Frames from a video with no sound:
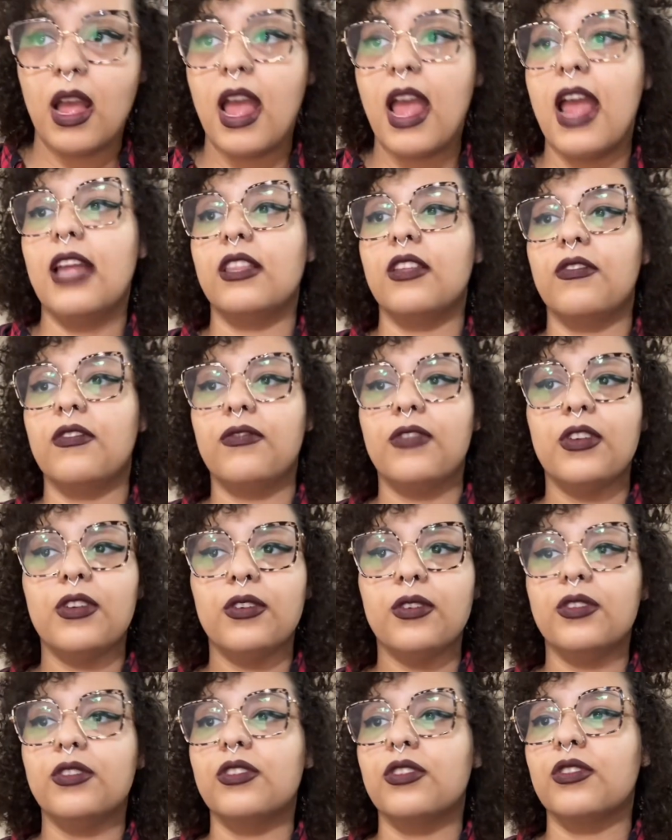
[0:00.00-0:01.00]
in the
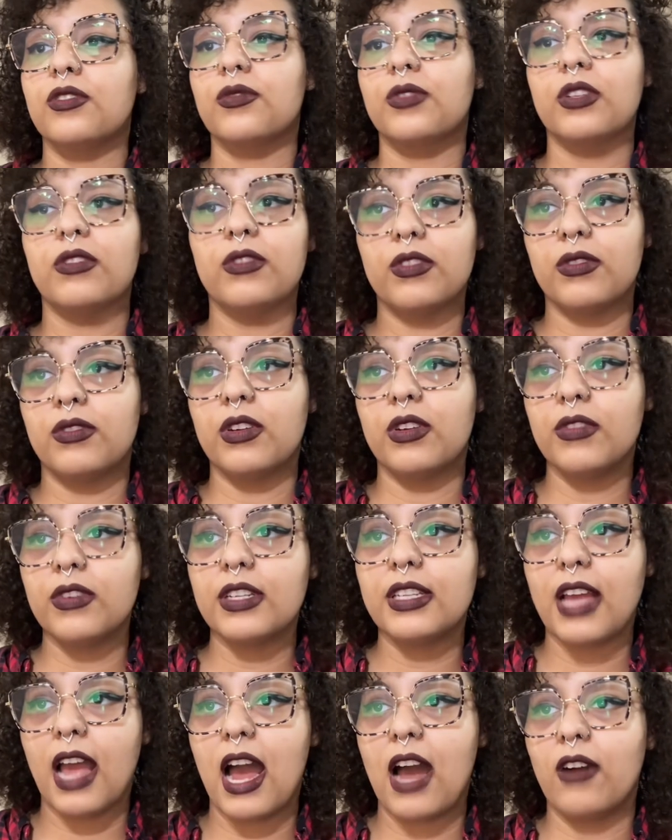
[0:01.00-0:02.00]
fields, river
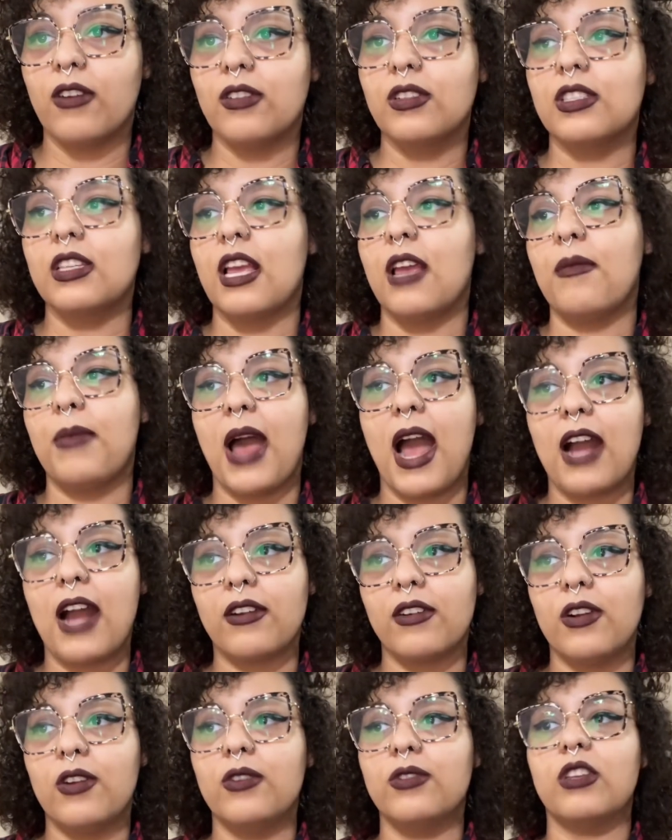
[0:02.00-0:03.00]
towns, and back
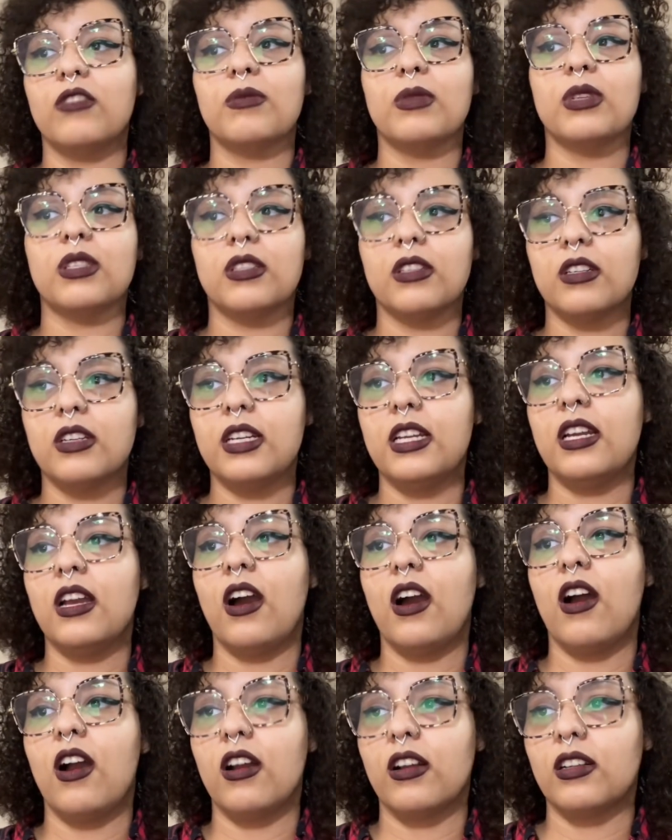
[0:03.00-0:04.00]
roads of Missouri,
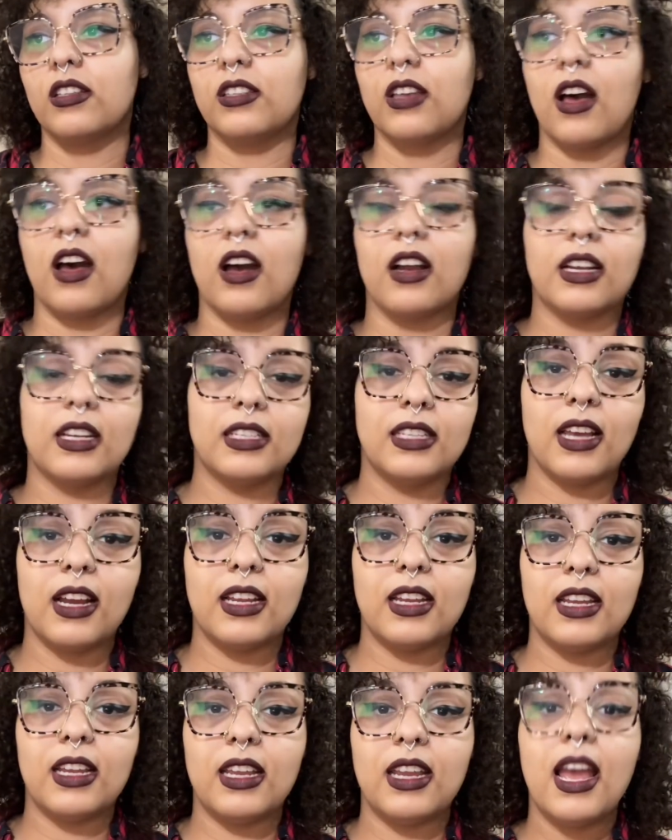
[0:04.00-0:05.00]
Arkansas,
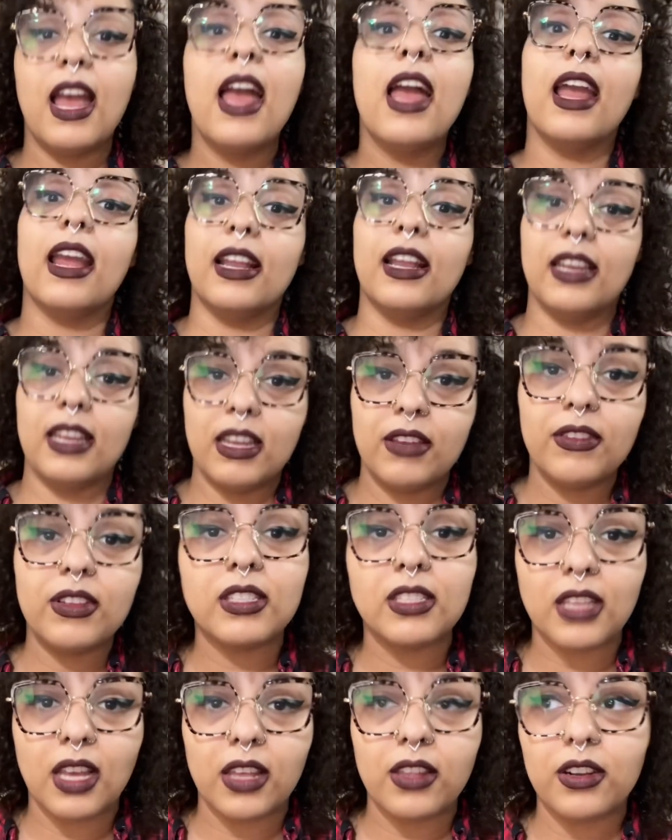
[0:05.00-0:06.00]
Kentucky, and even
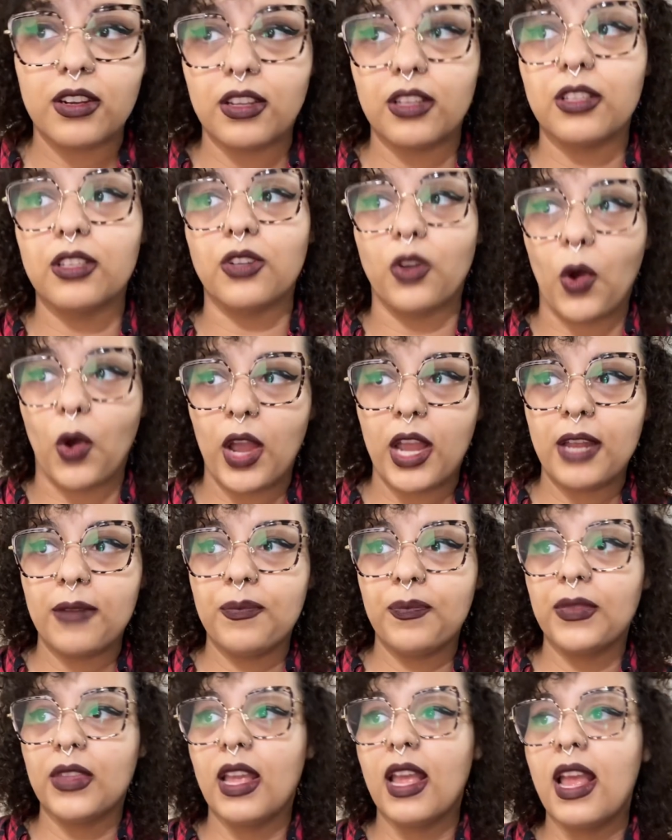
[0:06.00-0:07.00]
southern Illinois.
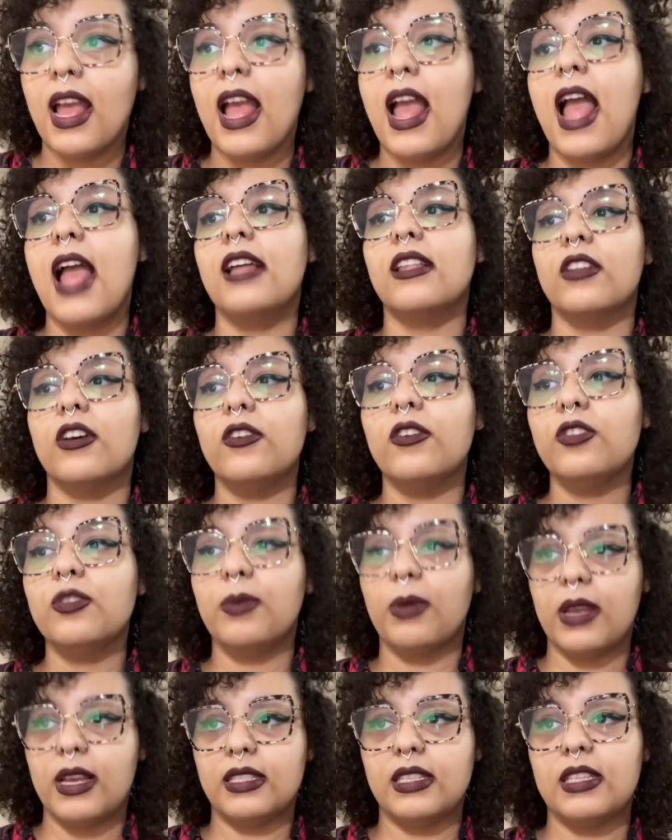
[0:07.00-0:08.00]
In those
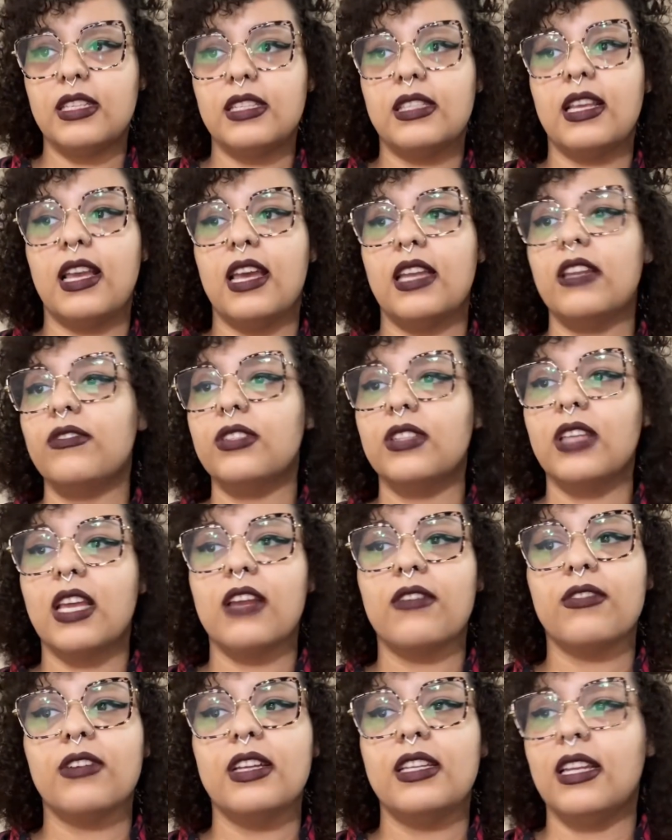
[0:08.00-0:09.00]
places, the end of
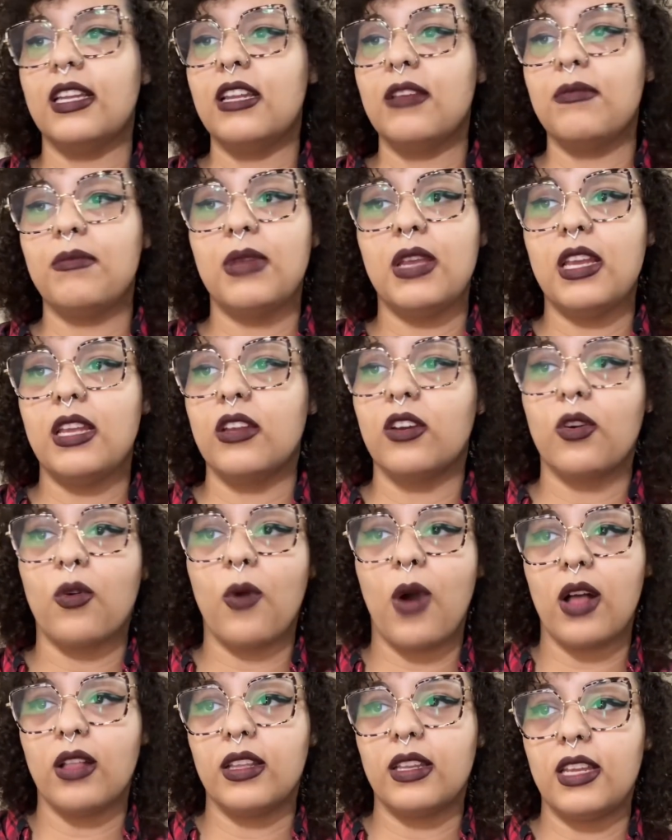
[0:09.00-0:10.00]
slavery didn't mean
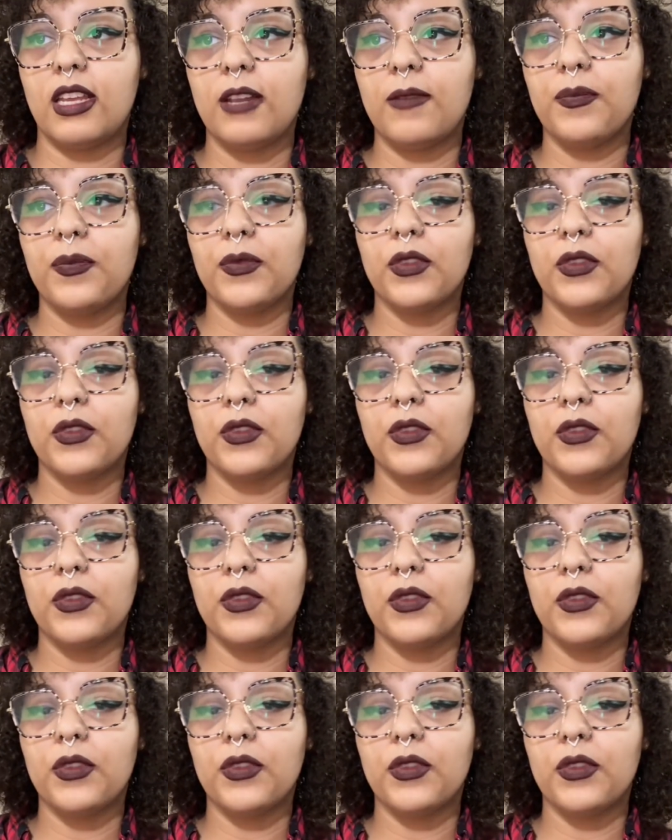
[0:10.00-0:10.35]
equality.